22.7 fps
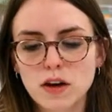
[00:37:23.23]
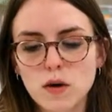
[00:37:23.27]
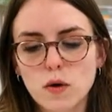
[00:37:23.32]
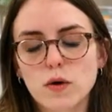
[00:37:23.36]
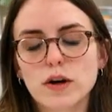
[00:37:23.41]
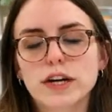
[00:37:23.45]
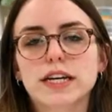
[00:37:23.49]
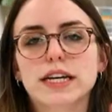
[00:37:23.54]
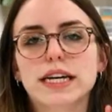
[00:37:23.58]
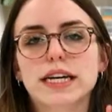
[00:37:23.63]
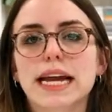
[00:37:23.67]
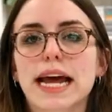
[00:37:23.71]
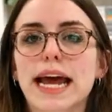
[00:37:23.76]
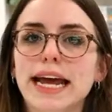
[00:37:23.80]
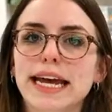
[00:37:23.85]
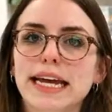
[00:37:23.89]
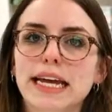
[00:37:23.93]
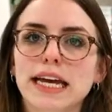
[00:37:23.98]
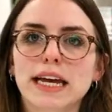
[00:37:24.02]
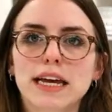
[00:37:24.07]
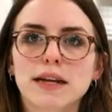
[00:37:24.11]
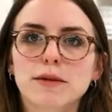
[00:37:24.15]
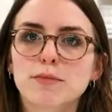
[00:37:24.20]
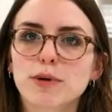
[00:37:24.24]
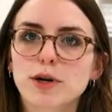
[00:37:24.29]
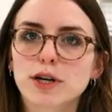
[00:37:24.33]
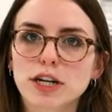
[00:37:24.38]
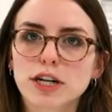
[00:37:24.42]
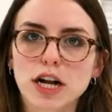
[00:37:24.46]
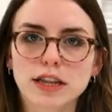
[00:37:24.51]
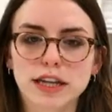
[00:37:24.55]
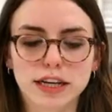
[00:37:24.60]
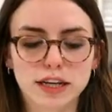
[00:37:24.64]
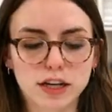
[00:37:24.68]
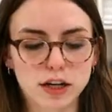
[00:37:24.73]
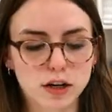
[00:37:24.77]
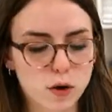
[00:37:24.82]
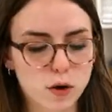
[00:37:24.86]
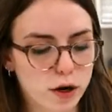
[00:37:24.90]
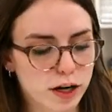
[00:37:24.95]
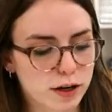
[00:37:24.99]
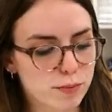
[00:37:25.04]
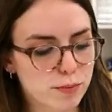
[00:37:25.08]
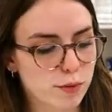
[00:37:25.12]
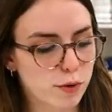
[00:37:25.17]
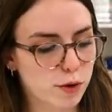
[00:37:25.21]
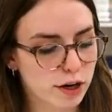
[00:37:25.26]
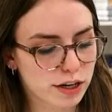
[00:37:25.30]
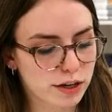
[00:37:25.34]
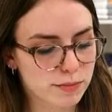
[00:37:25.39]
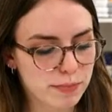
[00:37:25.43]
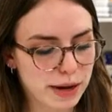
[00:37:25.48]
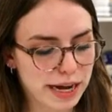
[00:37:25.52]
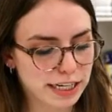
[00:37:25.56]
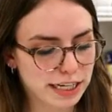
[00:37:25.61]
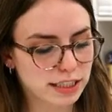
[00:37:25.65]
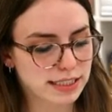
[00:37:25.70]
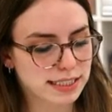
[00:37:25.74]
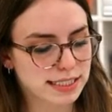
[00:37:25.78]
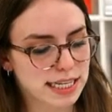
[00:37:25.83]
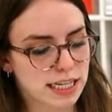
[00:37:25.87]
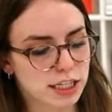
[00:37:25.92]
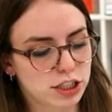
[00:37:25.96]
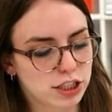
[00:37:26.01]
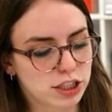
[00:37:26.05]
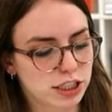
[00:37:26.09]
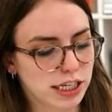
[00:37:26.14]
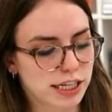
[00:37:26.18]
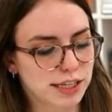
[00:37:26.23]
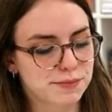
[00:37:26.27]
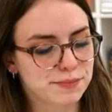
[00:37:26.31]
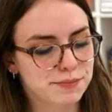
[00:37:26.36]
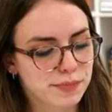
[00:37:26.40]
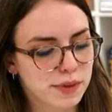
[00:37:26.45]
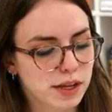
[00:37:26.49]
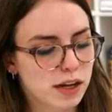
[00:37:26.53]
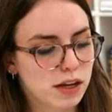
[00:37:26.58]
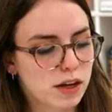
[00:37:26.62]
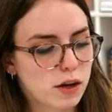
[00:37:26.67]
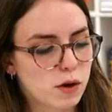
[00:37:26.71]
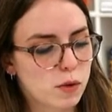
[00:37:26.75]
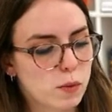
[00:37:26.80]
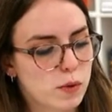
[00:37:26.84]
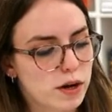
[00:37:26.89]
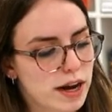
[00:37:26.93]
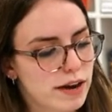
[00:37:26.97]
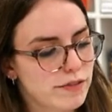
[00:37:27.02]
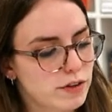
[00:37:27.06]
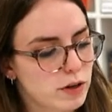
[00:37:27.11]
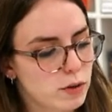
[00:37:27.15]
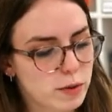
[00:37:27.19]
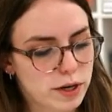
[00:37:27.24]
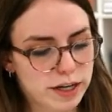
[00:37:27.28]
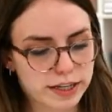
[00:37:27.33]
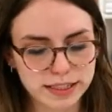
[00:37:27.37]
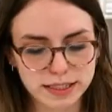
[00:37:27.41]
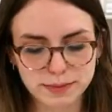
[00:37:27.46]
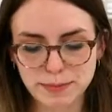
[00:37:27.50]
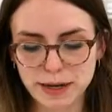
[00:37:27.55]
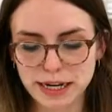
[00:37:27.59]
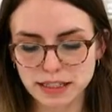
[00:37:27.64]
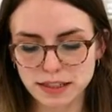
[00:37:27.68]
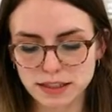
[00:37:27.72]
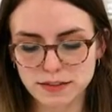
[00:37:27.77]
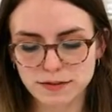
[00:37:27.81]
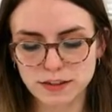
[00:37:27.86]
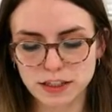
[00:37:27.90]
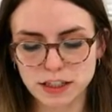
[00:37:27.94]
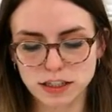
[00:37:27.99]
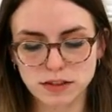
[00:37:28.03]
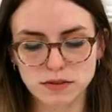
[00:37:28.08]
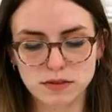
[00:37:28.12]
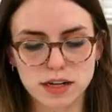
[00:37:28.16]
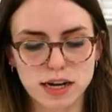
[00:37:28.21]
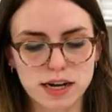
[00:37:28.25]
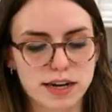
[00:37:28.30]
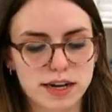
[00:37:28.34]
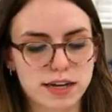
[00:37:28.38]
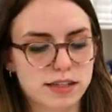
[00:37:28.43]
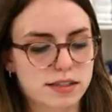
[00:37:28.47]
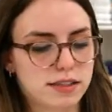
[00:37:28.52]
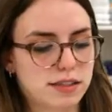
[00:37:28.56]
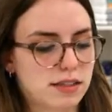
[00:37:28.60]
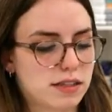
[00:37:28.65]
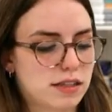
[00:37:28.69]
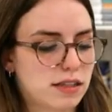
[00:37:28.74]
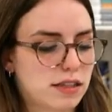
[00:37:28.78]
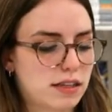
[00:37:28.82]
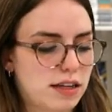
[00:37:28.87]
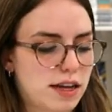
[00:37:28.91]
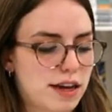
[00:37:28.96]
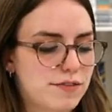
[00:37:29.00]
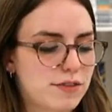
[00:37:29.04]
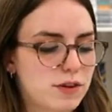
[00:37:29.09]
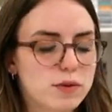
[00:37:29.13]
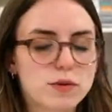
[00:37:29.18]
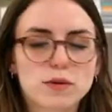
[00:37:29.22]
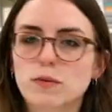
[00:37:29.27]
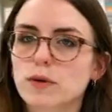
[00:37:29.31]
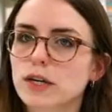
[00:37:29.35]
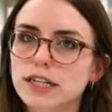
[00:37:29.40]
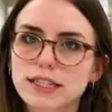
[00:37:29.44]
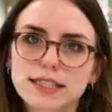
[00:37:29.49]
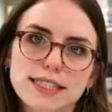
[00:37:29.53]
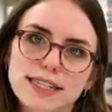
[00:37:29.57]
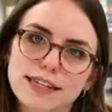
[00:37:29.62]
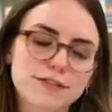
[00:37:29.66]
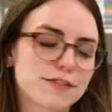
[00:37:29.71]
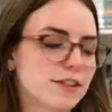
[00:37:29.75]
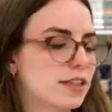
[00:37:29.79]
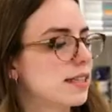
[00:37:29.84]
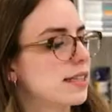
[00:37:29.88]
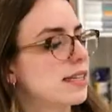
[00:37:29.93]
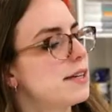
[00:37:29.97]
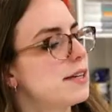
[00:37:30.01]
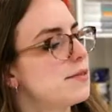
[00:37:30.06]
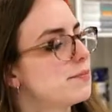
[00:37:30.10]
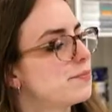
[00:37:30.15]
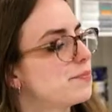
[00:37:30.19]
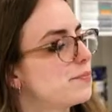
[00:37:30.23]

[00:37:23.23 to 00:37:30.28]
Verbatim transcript: Or you can hang it and put it on like a cork board by your station, whatever works best for you guys. Everyone works differently.